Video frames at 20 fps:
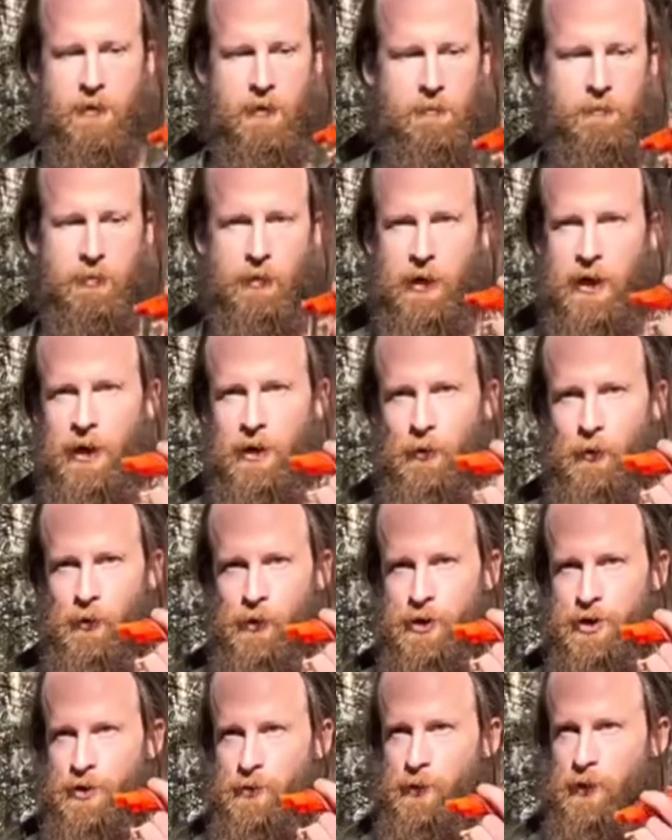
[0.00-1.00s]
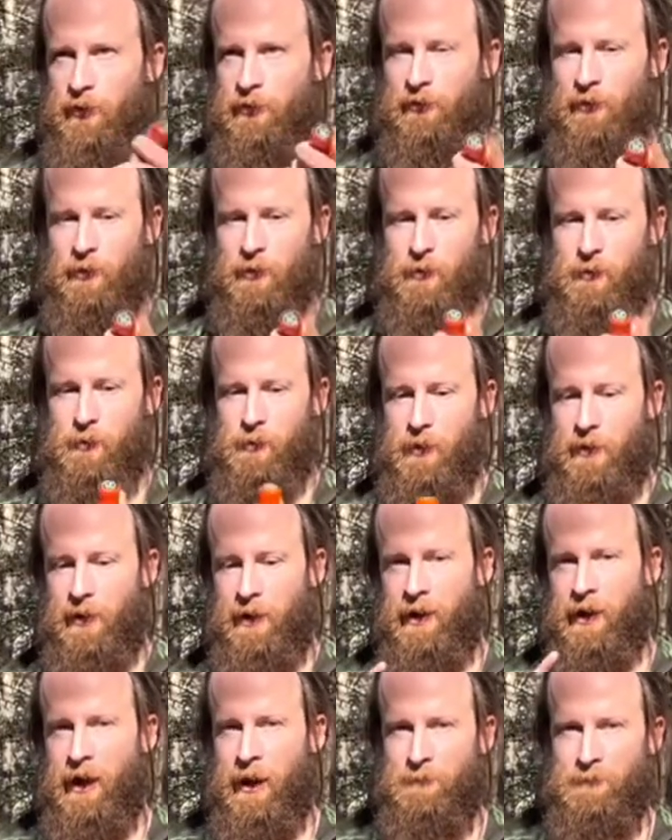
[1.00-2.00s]
bright orange whistle with a
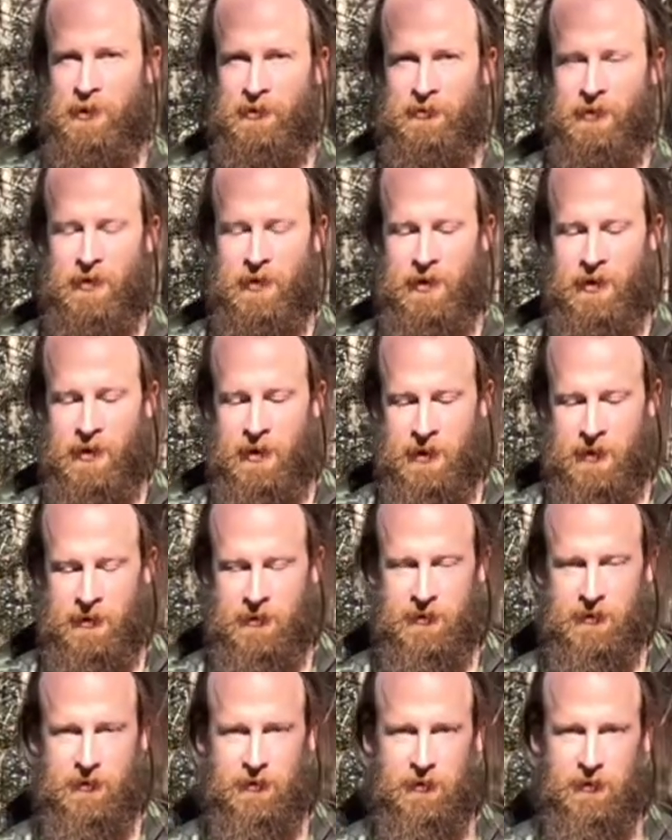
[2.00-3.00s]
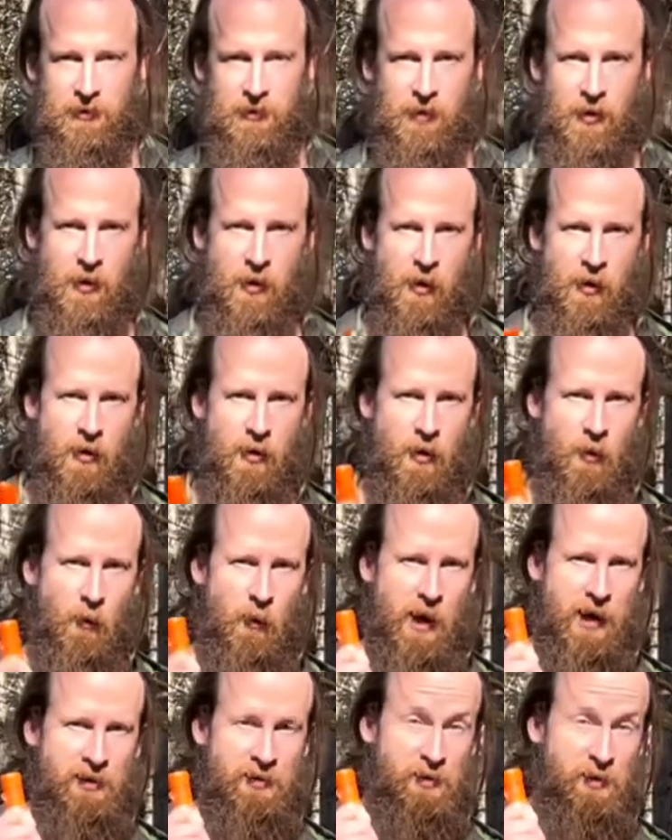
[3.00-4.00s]
compass on the end, so a
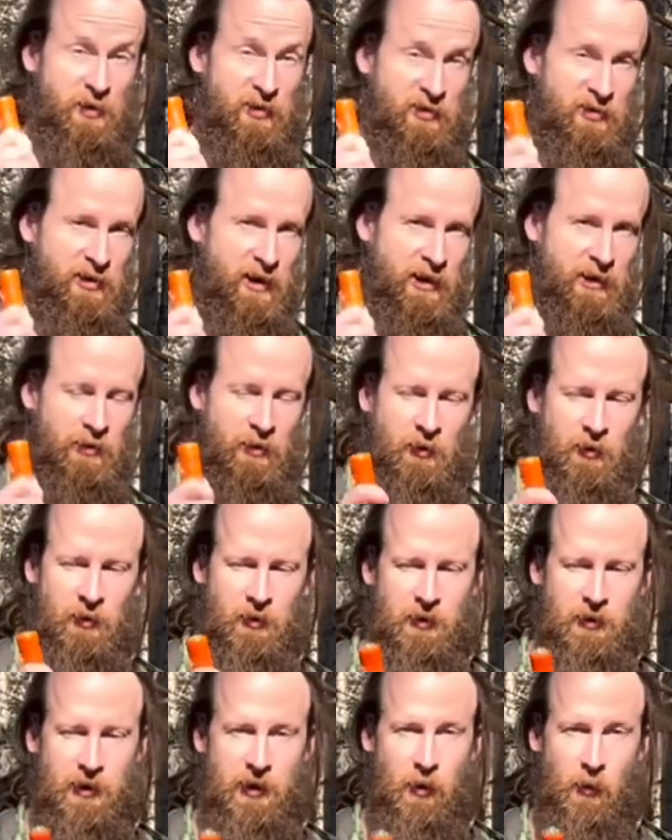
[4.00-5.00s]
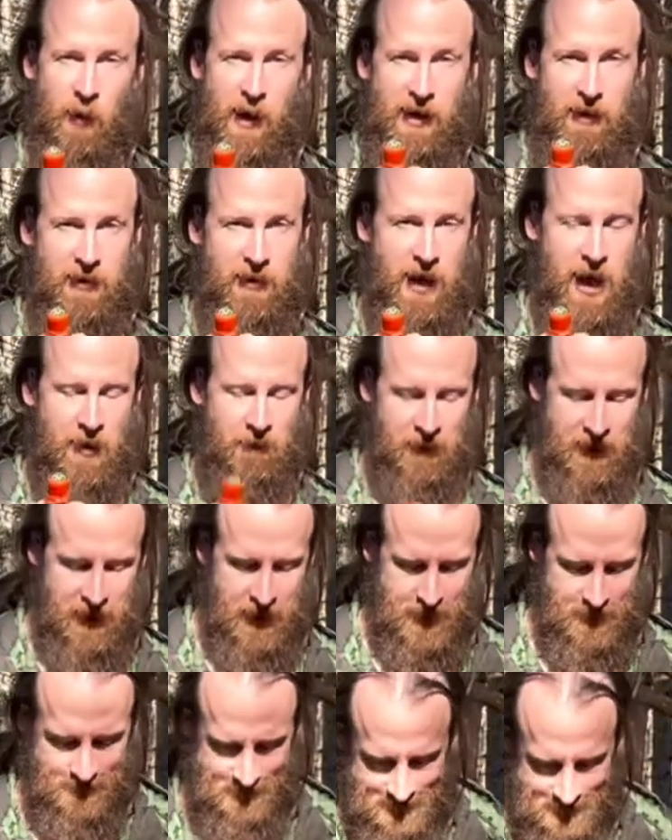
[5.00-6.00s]
way to signal and a way to
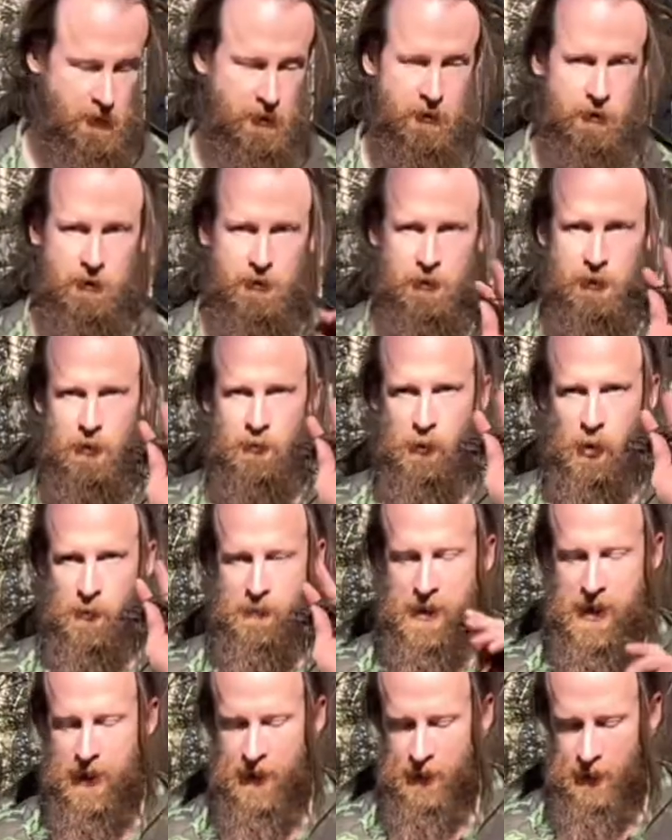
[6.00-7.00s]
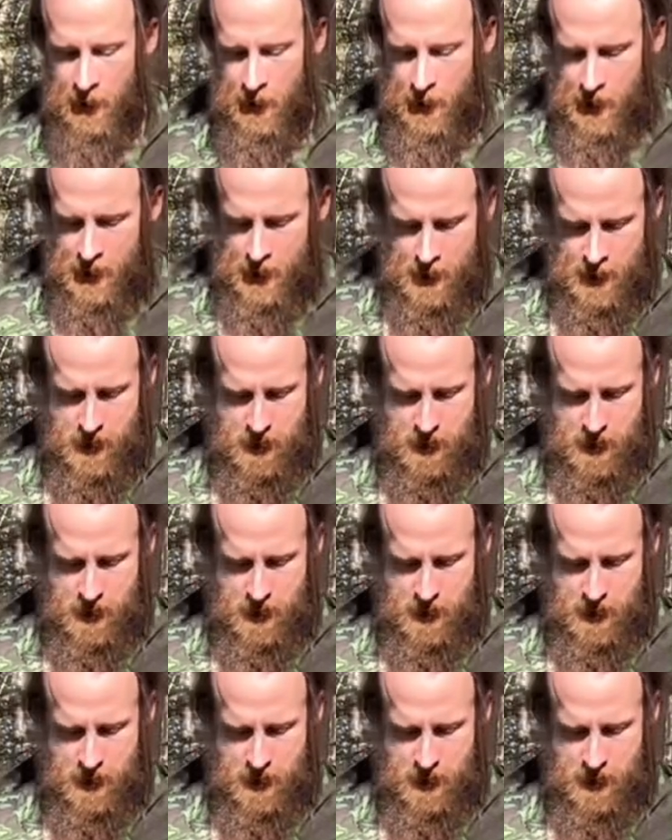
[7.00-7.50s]
navigate. A little more bank line,